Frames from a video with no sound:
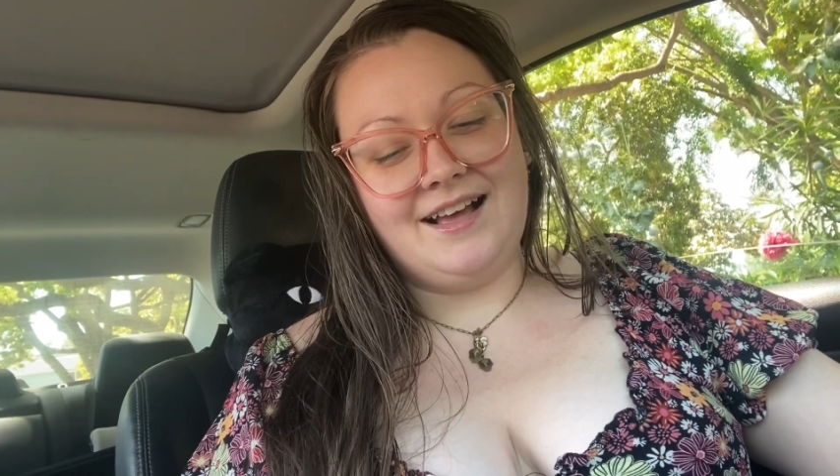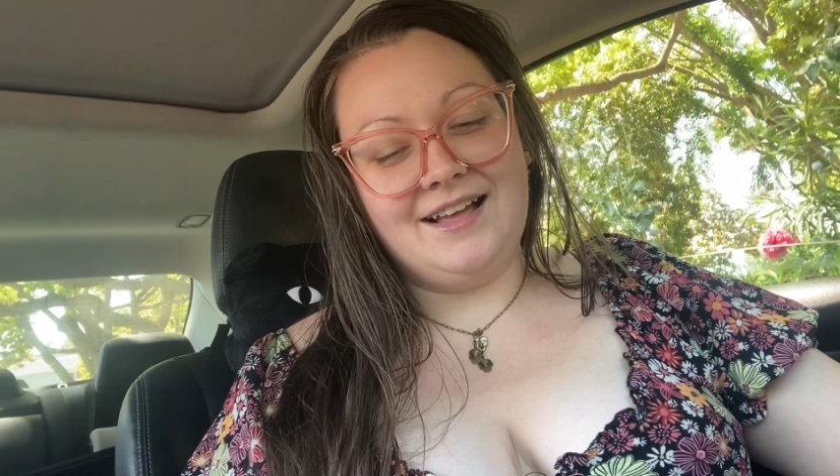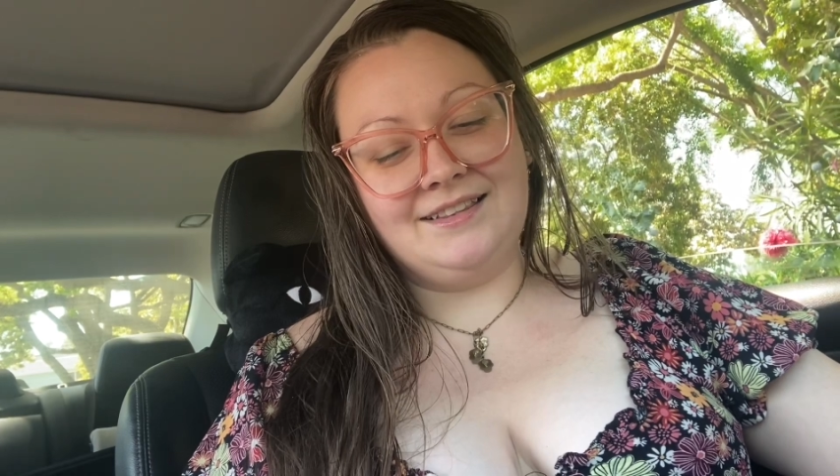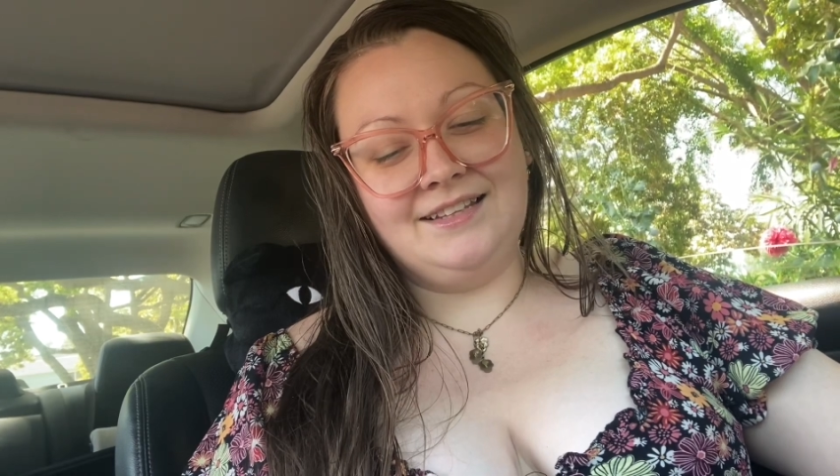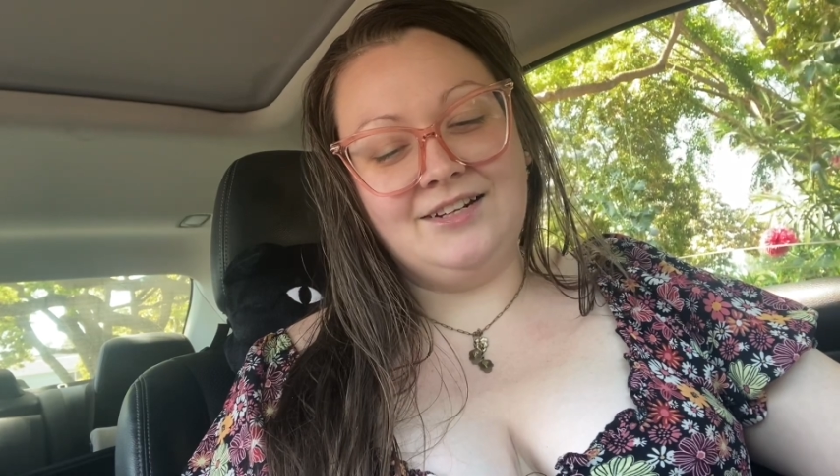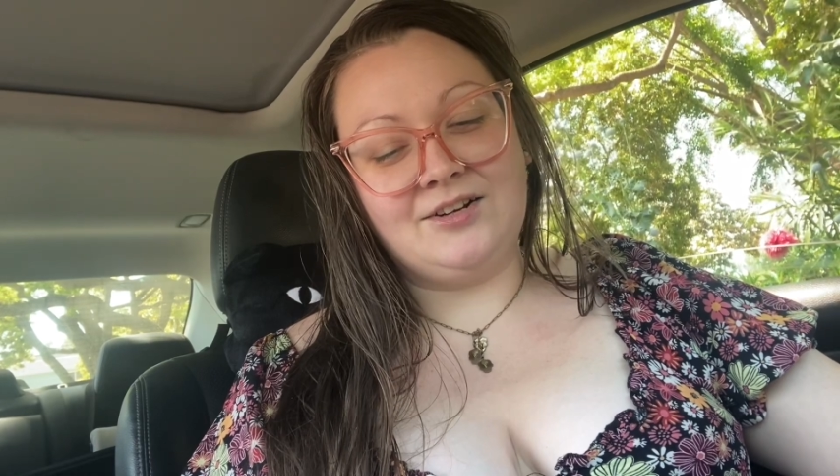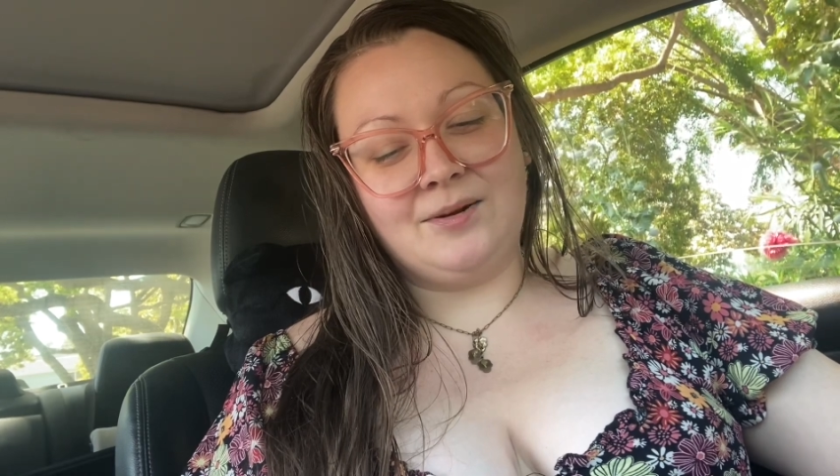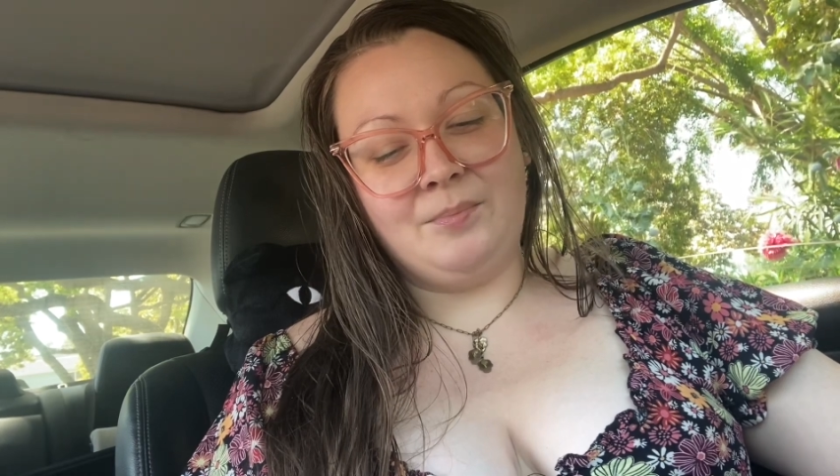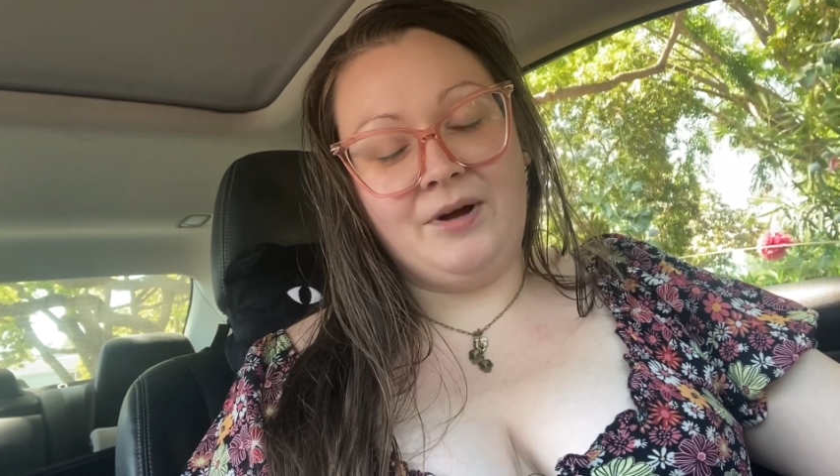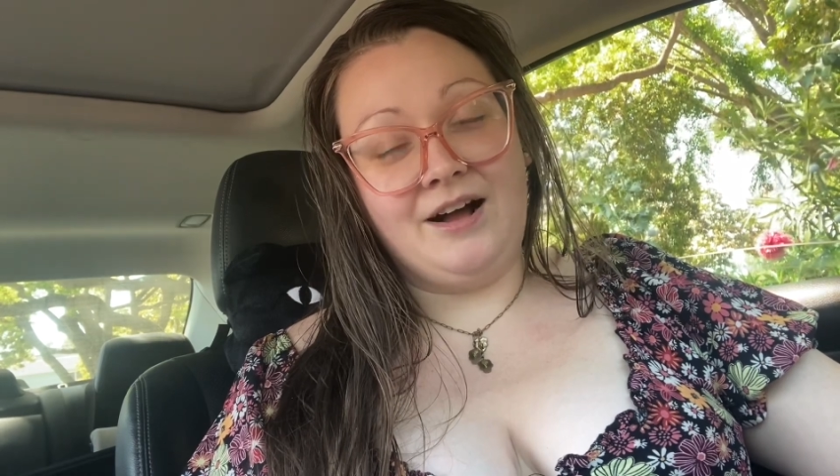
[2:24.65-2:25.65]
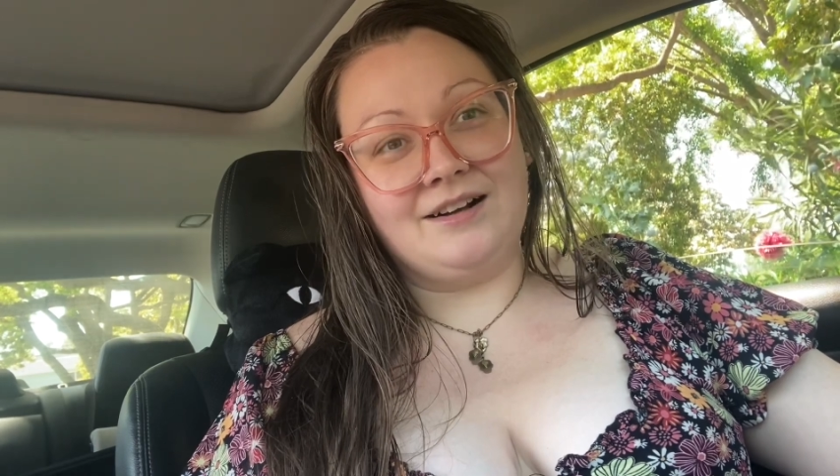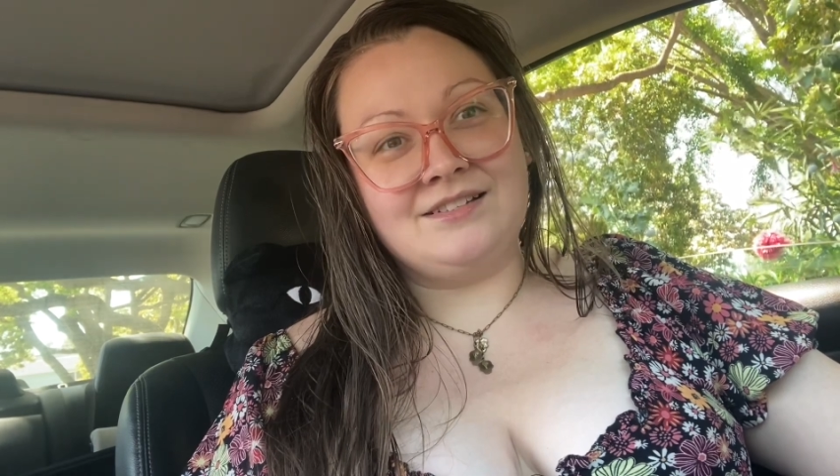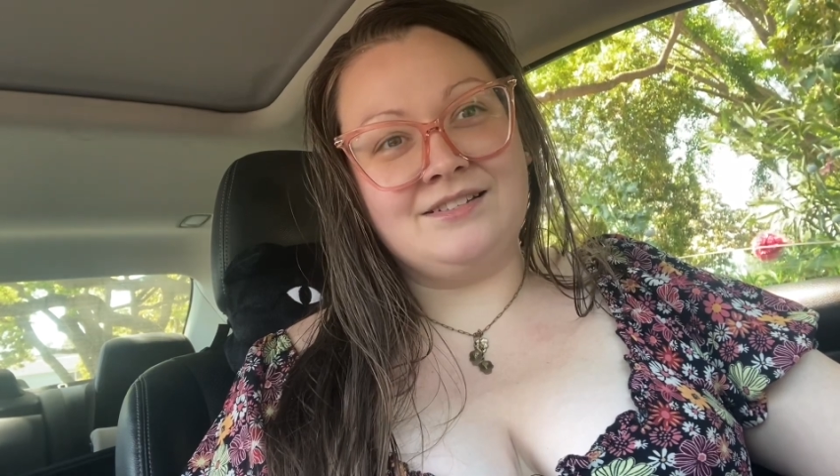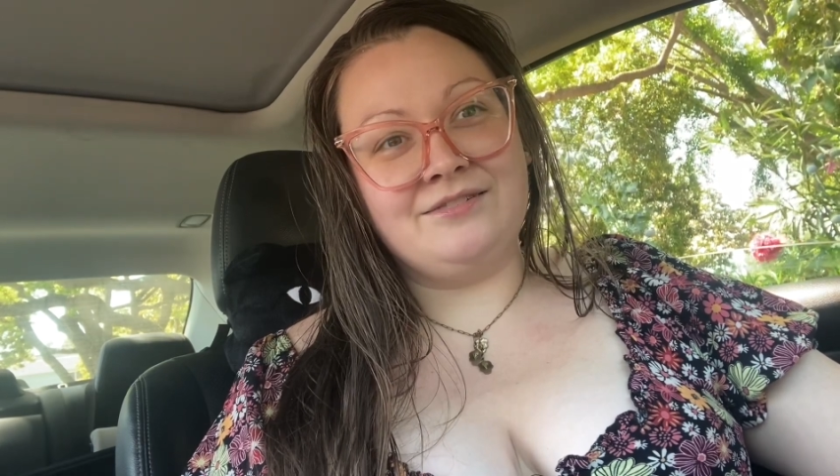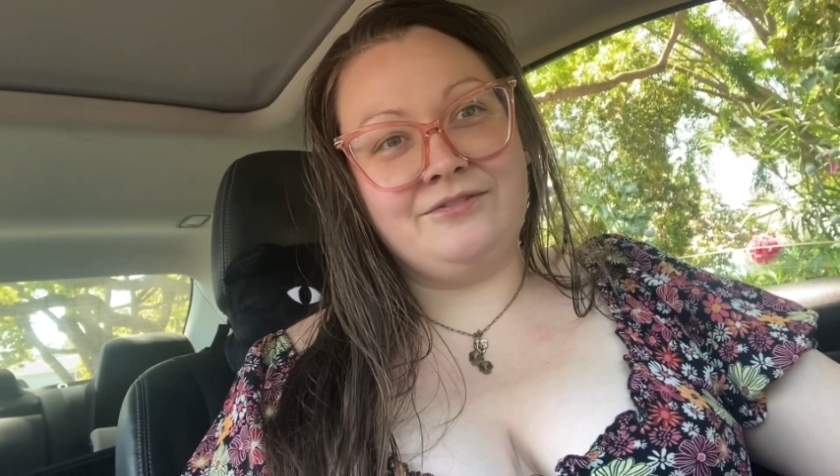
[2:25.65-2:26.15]
a literal
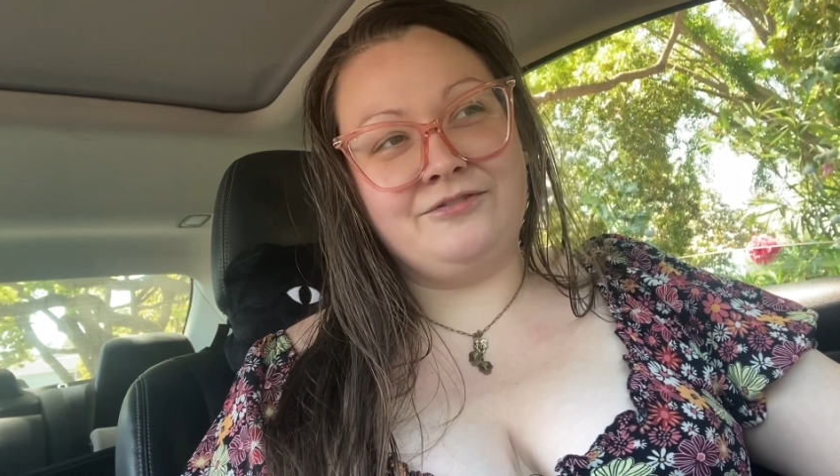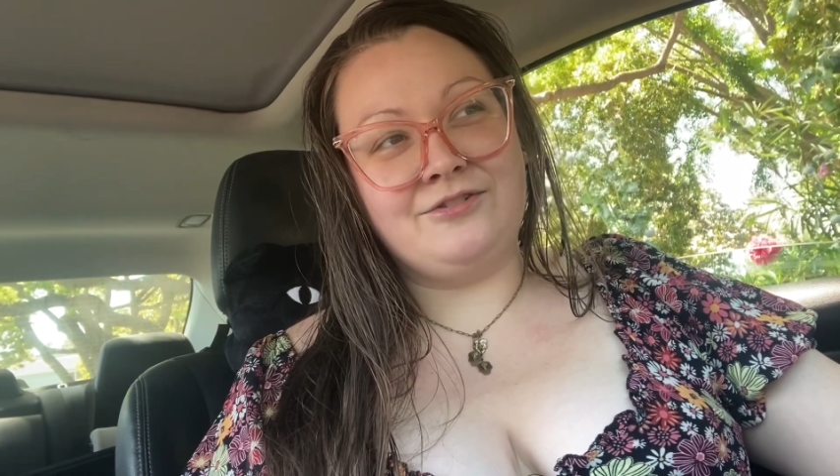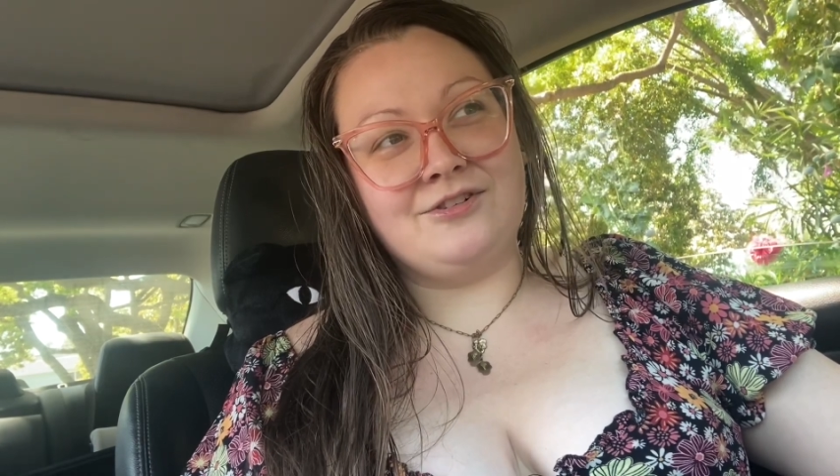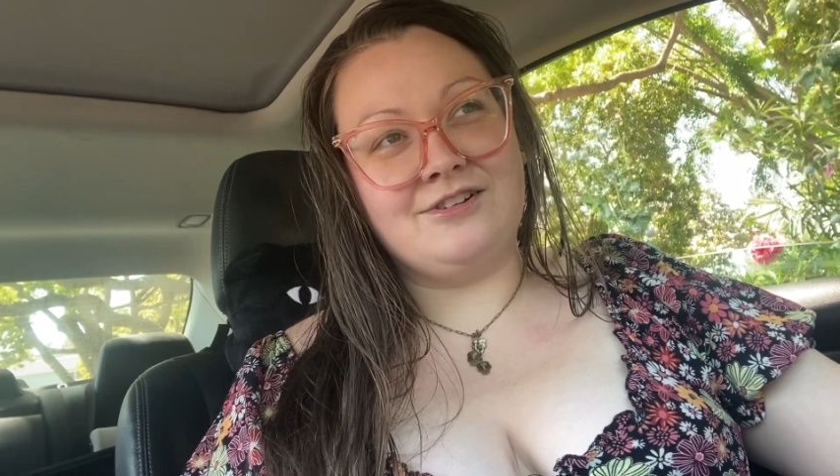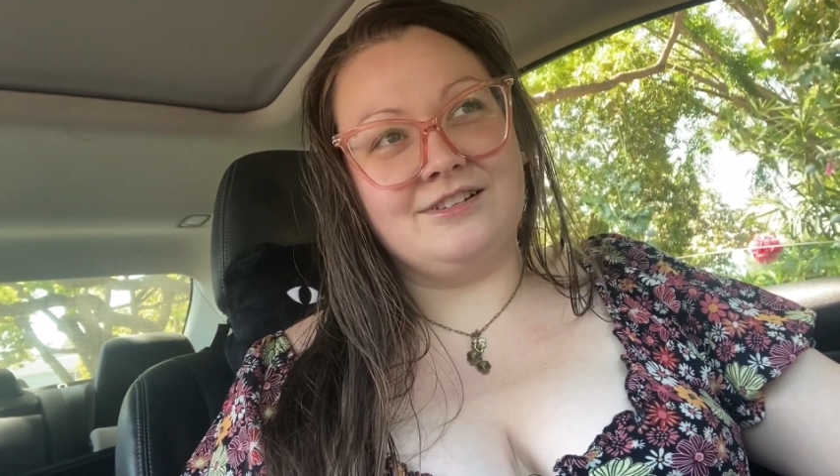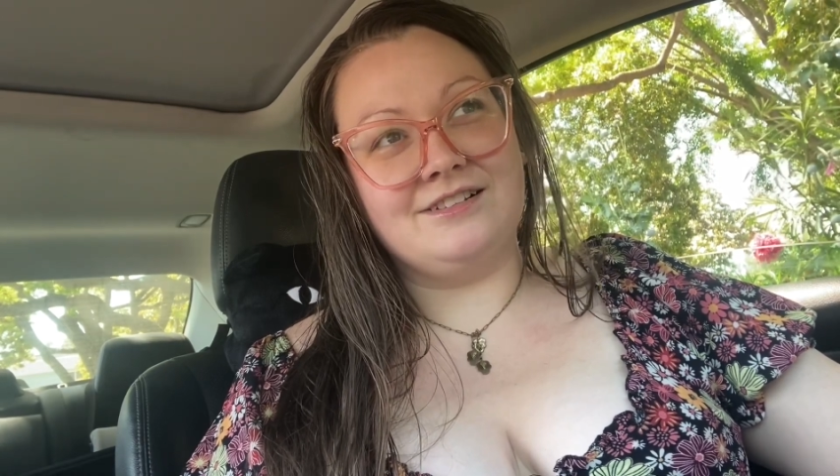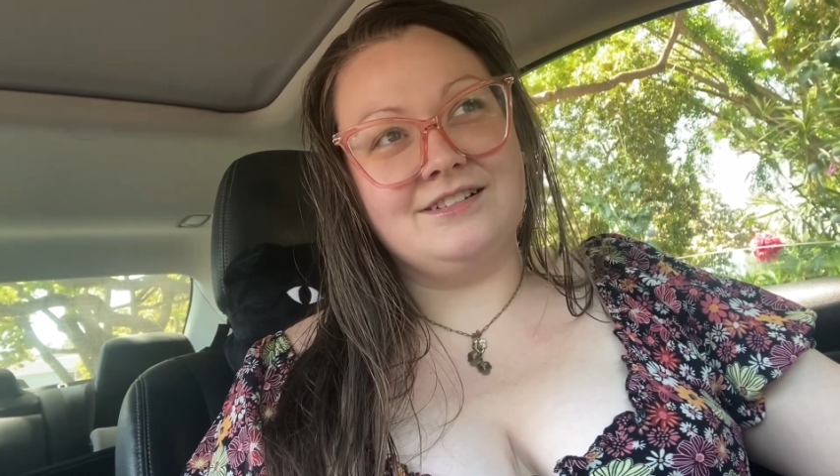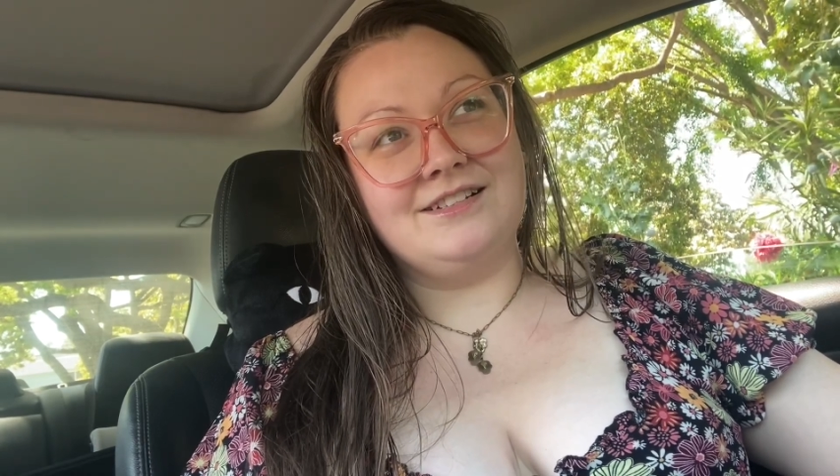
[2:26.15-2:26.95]
box full